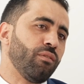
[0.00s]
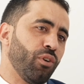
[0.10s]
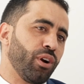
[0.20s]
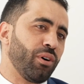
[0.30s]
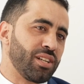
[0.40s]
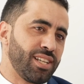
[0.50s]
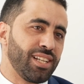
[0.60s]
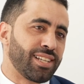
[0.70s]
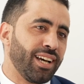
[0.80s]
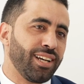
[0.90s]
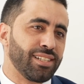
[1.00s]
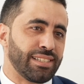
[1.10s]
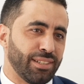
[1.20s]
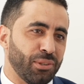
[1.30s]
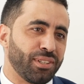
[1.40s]
our sales guys
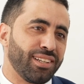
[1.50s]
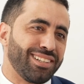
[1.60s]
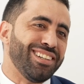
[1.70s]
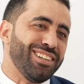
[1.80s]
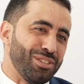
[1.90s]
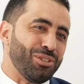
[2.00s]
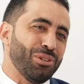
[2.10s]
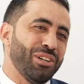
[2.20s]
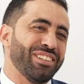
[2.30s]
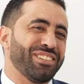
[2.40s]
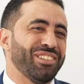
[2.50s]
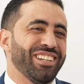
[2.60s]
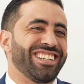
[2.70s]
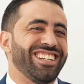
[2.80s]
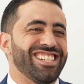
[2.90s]
in order to
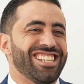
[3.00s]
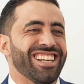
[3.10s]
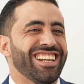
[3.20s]
increase